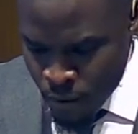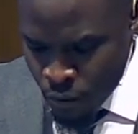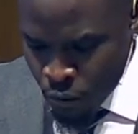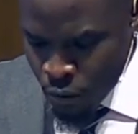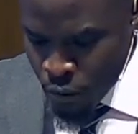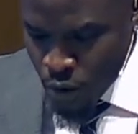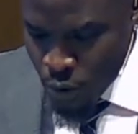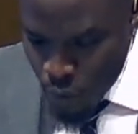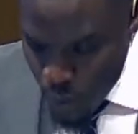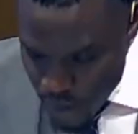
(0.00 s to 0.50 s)

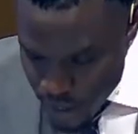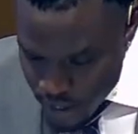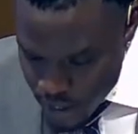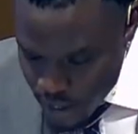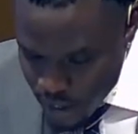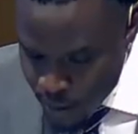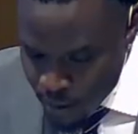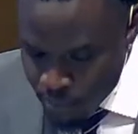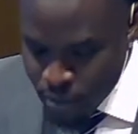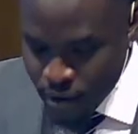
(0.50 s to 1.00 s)
"We wake
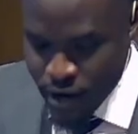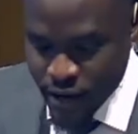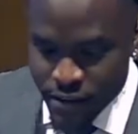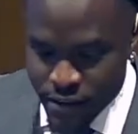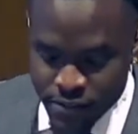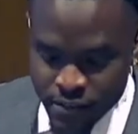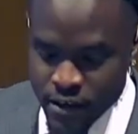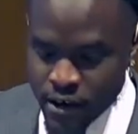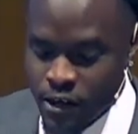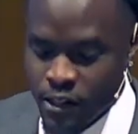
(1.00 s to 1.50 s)
up,
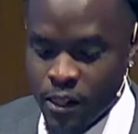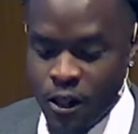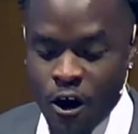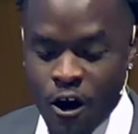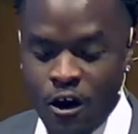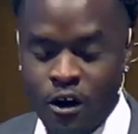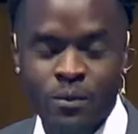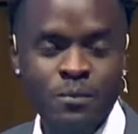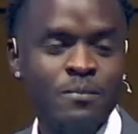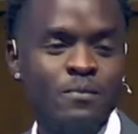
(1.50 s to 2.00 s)
hit the
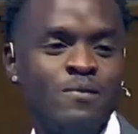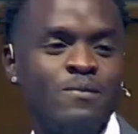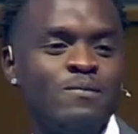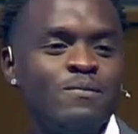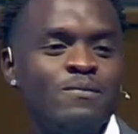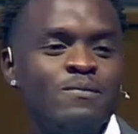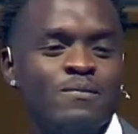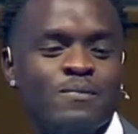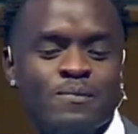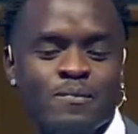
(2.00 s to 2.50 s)
alarm,
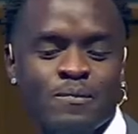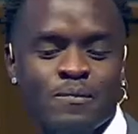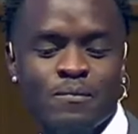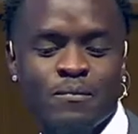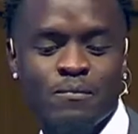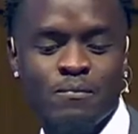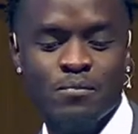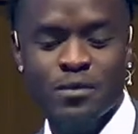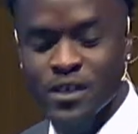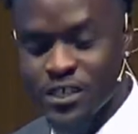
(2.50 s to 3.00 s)

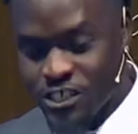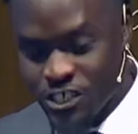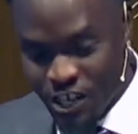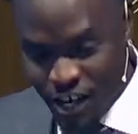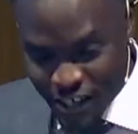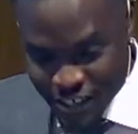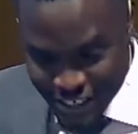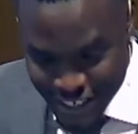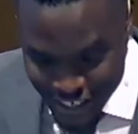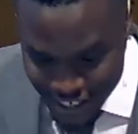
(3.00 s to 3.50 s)
brush
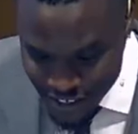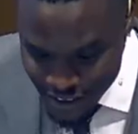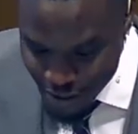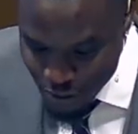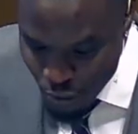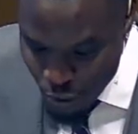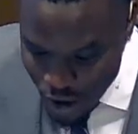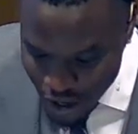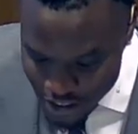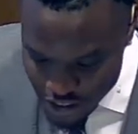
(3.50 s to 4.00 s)
our
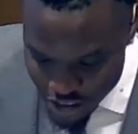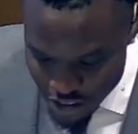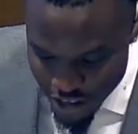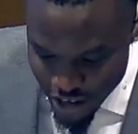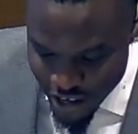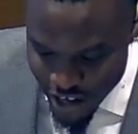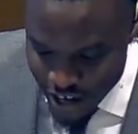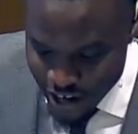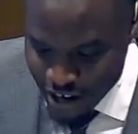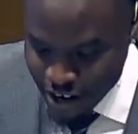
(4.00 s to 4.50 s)
teeth, wash our
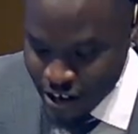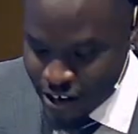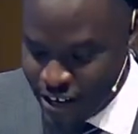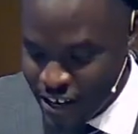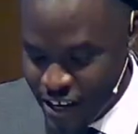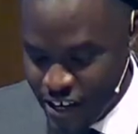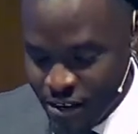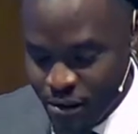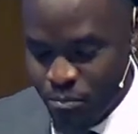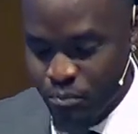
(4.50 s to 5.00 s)
hair,
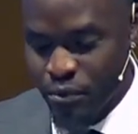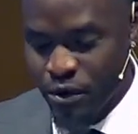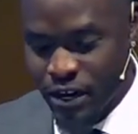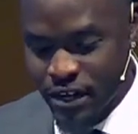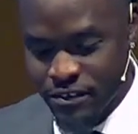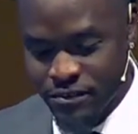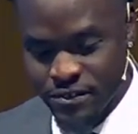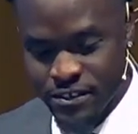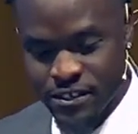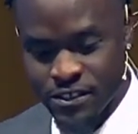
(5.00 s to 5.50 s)
eat
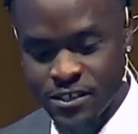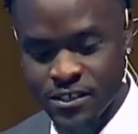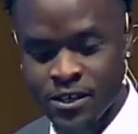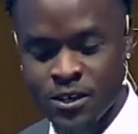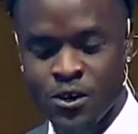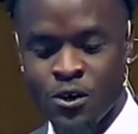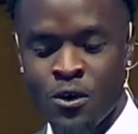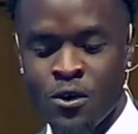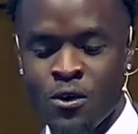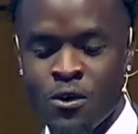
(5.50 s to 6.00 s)
breakfast,
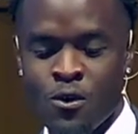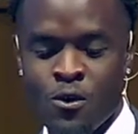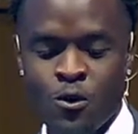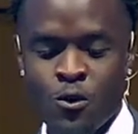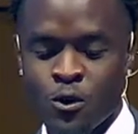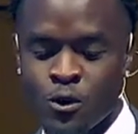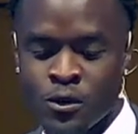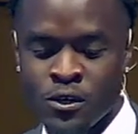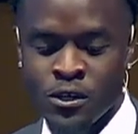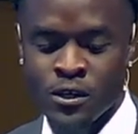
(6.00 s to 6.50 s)

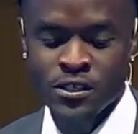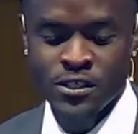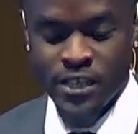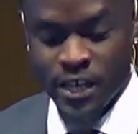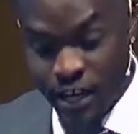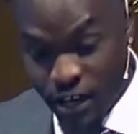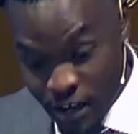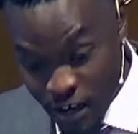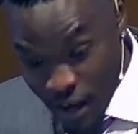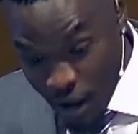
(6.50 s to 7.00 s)
or
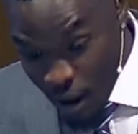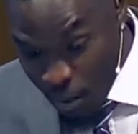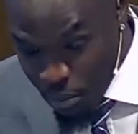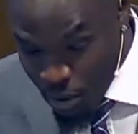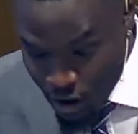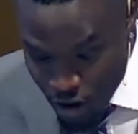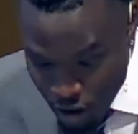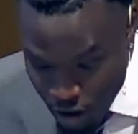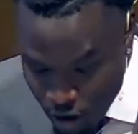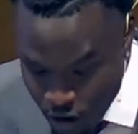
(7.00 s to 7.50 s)
take a cup
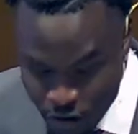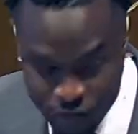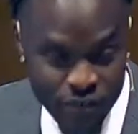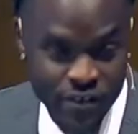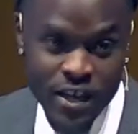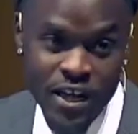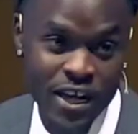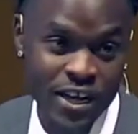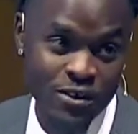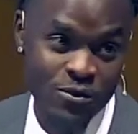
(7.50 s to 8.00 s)
of
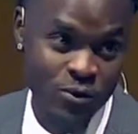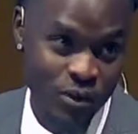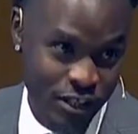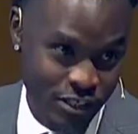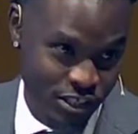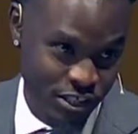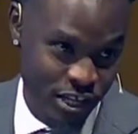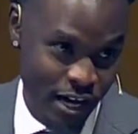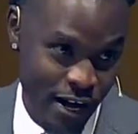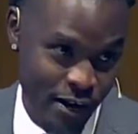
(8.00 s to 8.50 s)
coffee and
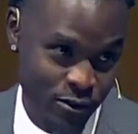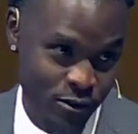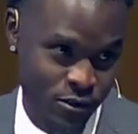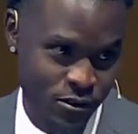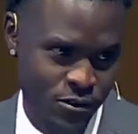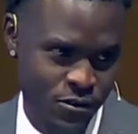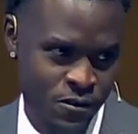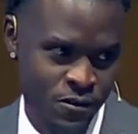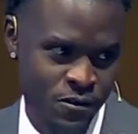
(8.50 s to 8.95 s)
rush out.